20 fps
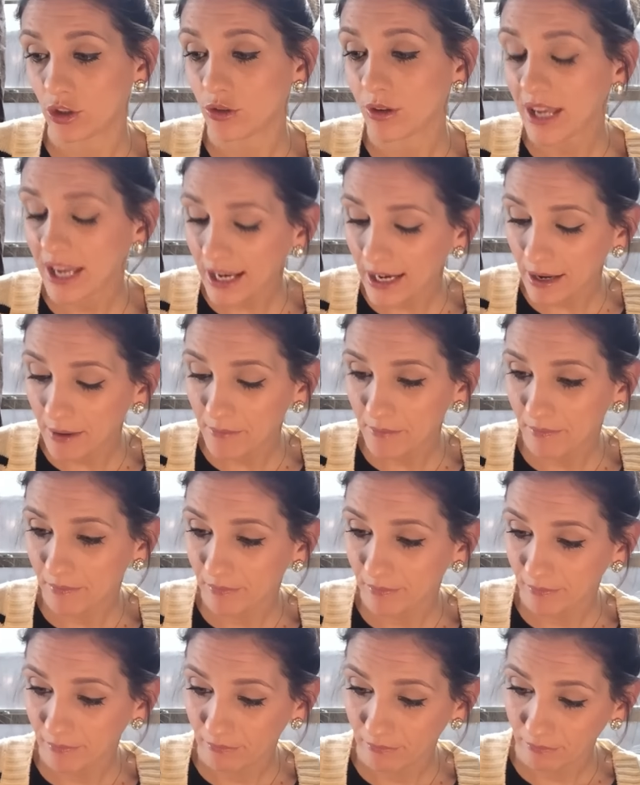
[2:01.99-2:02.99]
Did you get
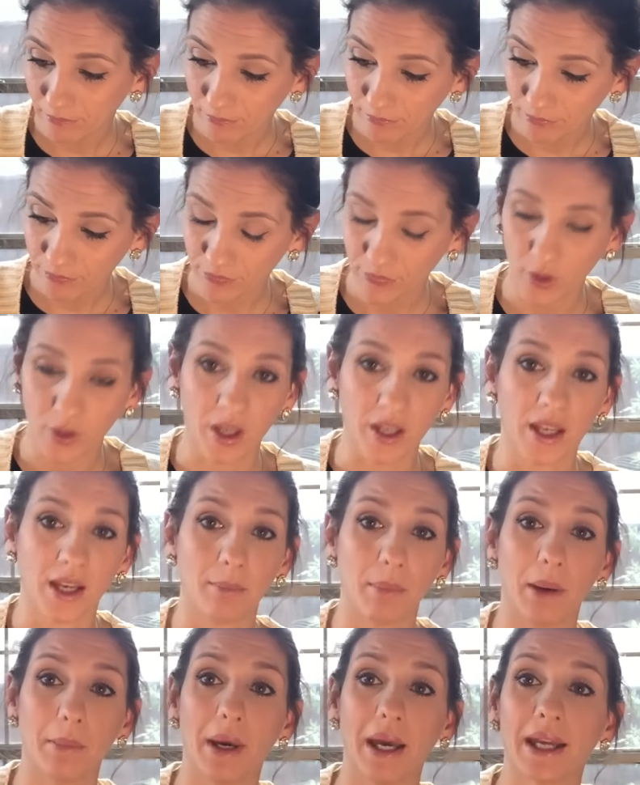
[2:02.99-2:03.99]
him? Okay,
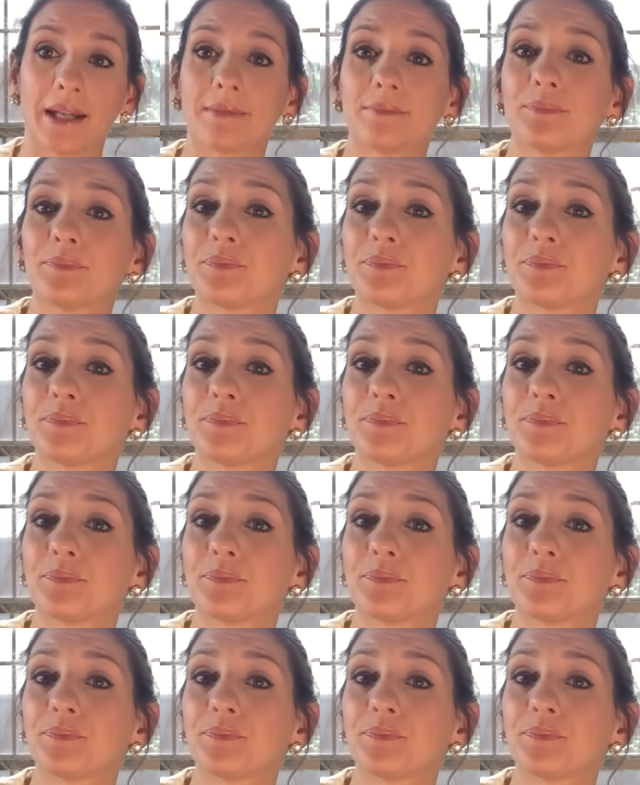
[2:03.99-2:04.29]
yeah, bye-bye.